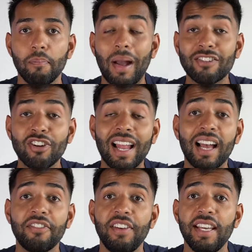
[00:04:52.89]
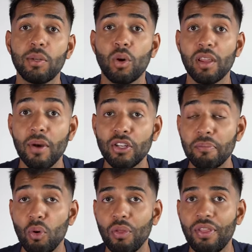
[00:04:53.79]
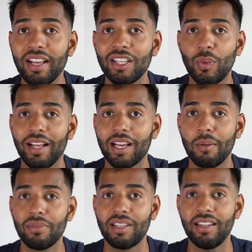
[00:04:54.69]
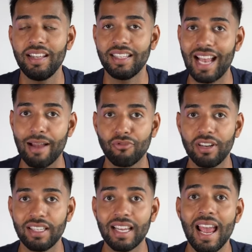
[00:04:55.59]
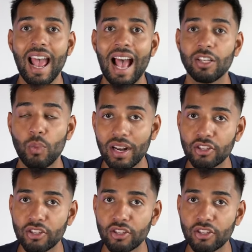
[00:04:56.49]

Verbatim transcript: Battery life is one of the most important things when it comes to these cameras, as well